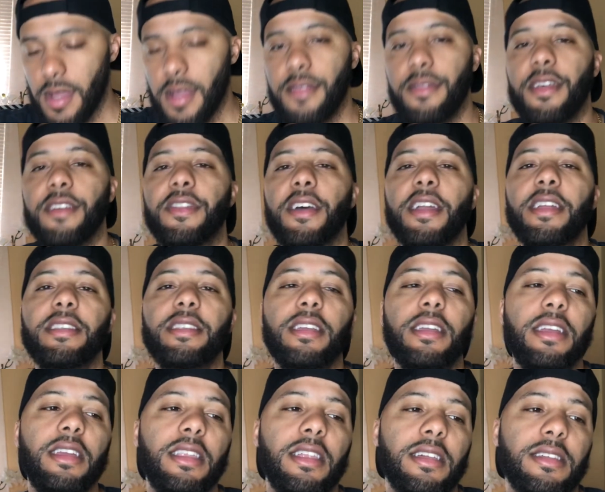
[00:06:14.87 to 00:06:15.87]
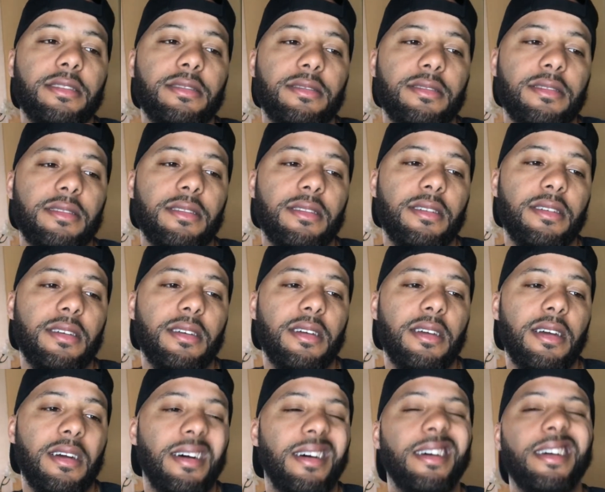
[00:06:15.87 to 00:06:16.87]
that they need is
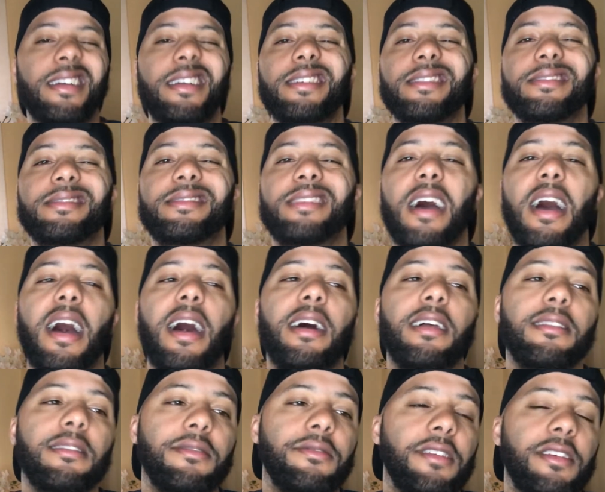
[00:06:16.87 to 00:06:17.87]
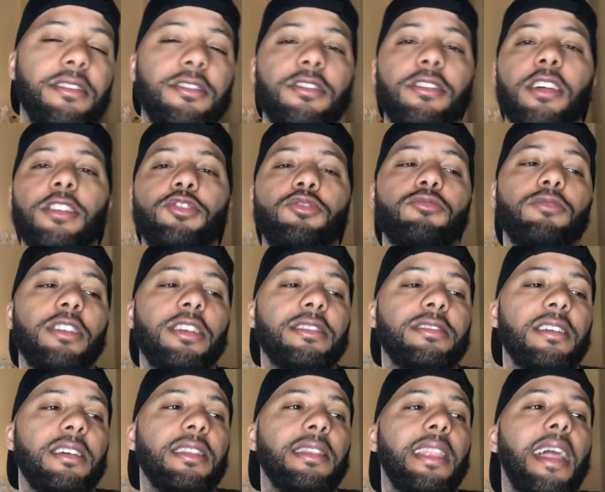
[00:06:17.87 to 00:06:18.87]
inside that, that you need
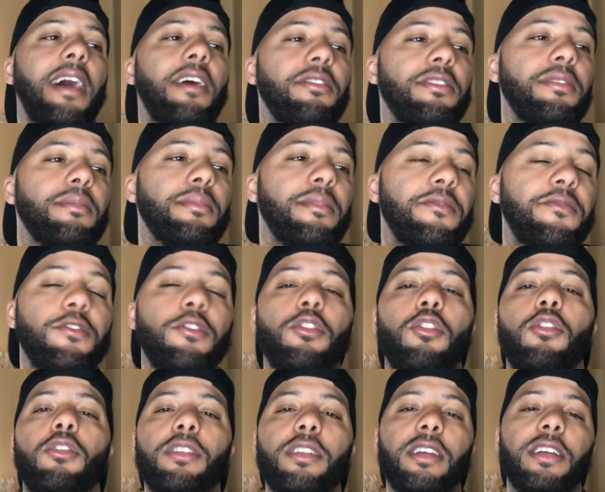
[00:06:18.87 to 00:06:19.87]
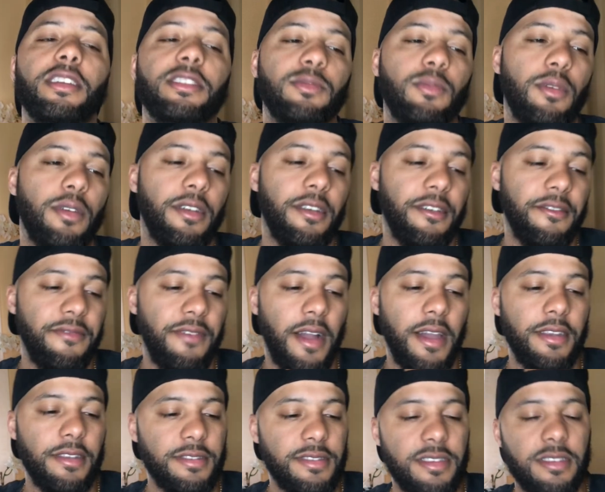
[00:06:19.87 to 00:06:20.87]
to allow them if you're going against one of their
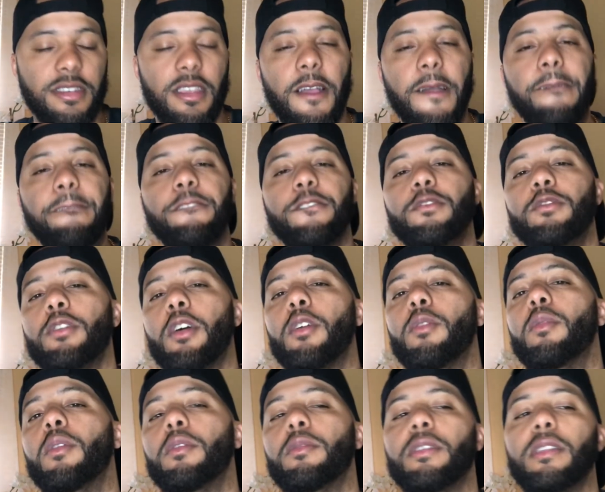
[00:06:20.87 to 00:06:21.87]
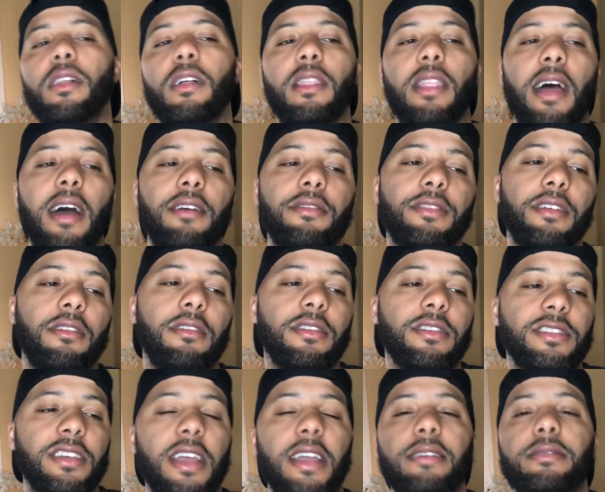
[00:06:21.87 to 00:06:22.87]
fighters is you don't want to allow Derrick
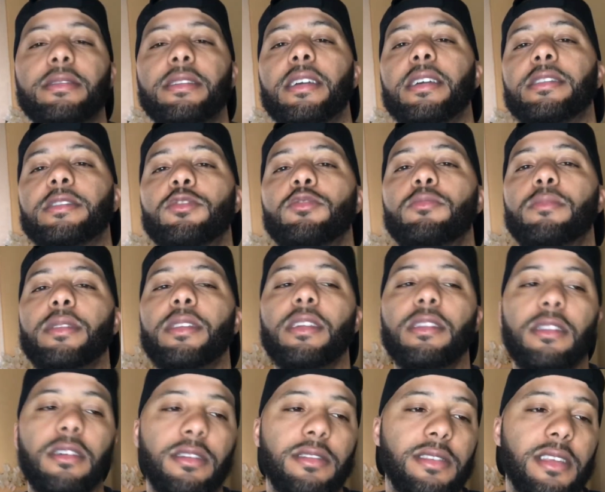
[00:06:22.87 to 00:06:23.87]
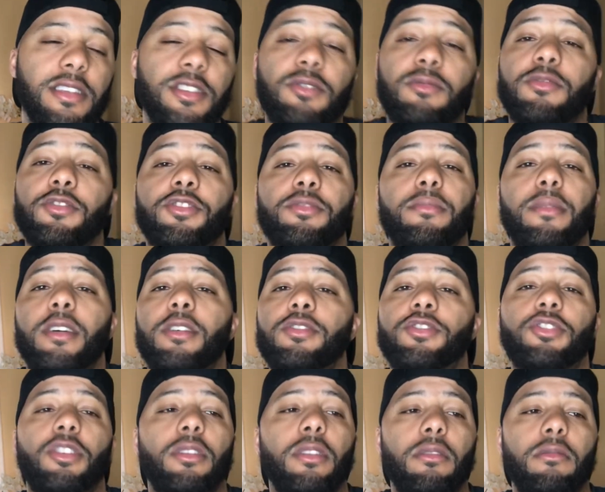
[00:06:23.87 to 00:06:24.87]
James to get too many looks at you, and Jermell
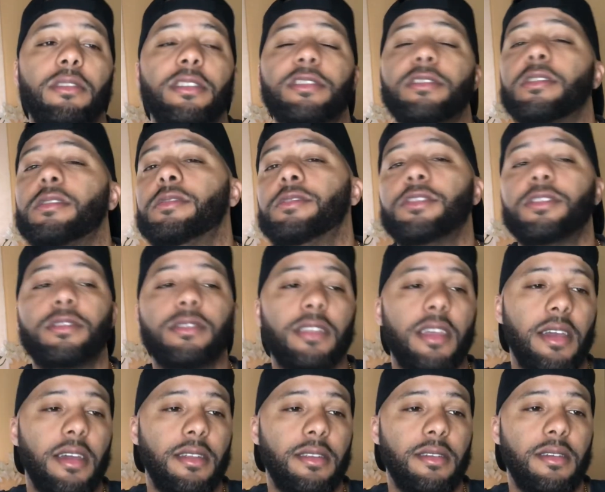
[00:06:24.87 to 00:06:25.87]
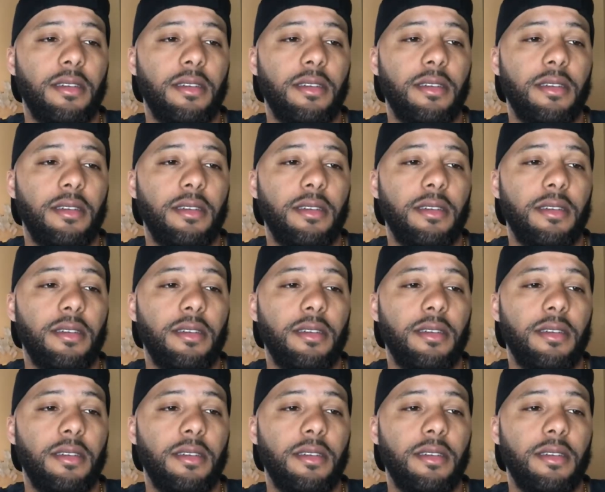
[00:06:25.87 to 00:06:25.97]
Charlo has done just that.